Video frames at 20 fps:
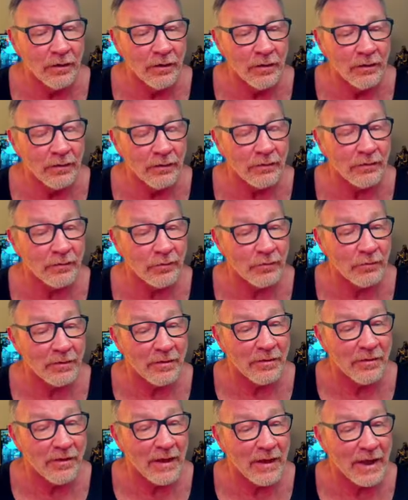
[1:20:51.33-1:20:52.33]
So with
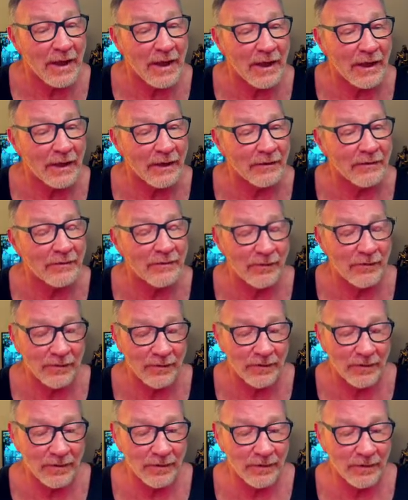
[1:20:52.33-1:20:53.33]
that,
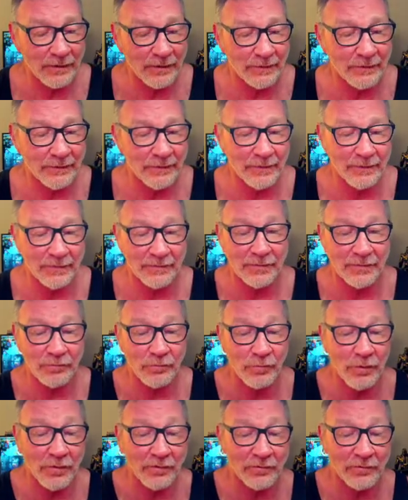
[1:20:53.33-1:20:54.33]
since
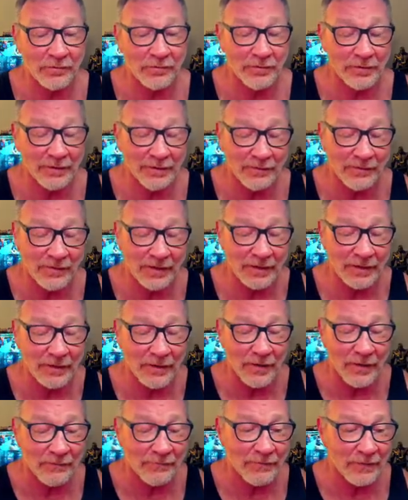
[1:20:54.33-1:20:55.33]
Walt is taking
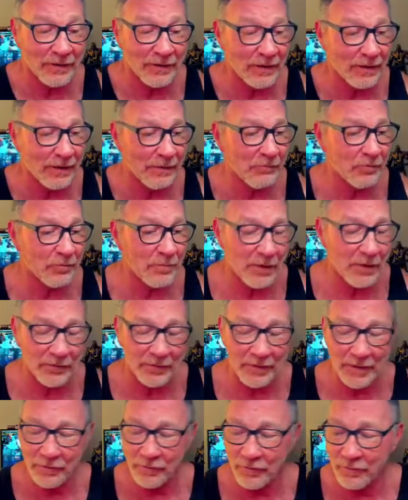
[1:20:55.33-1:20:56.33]
off and I'm smelling
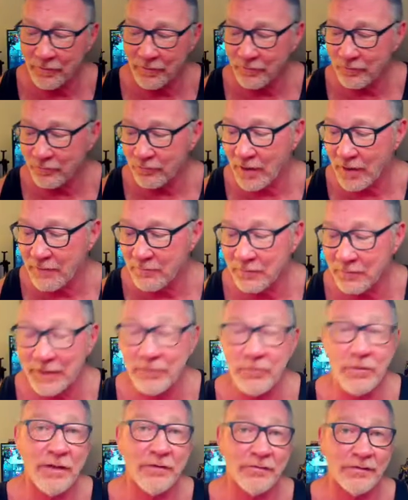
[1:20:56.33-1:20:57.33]
dinner and it's driving me
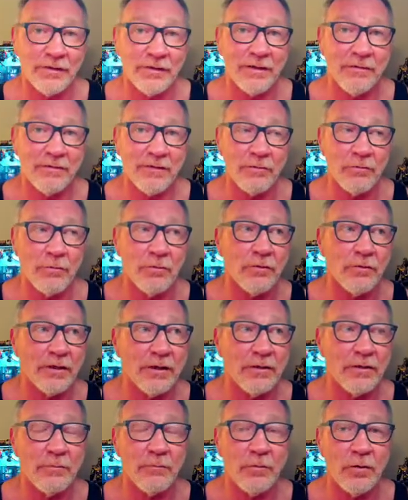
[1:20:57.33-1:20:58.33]
crazy, I think what we'll end
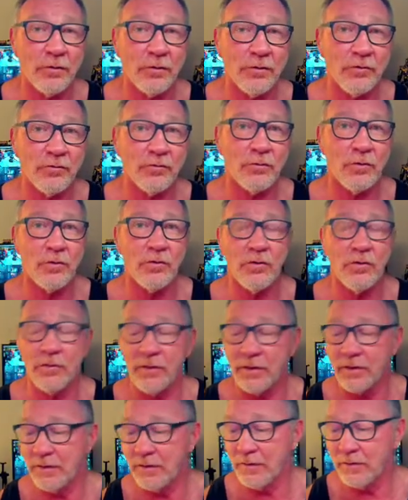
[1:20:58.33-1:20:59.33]
up doing is we'll
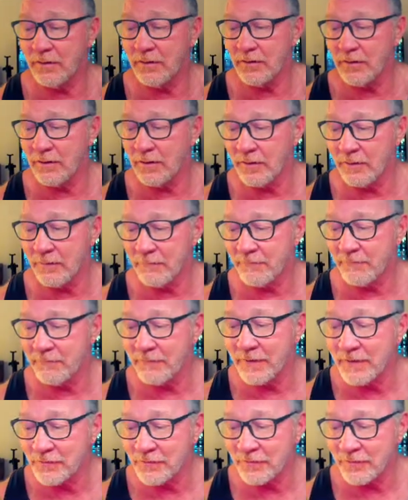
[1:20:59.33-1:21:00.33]

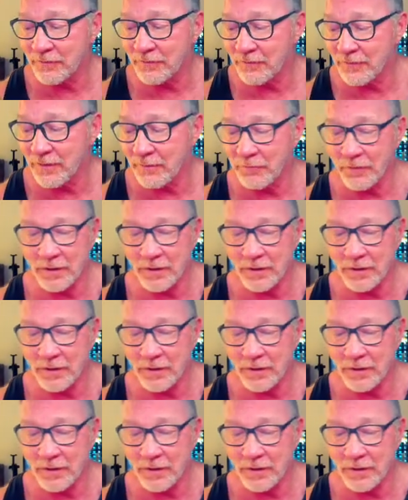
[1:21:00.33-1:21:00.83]
finish this up right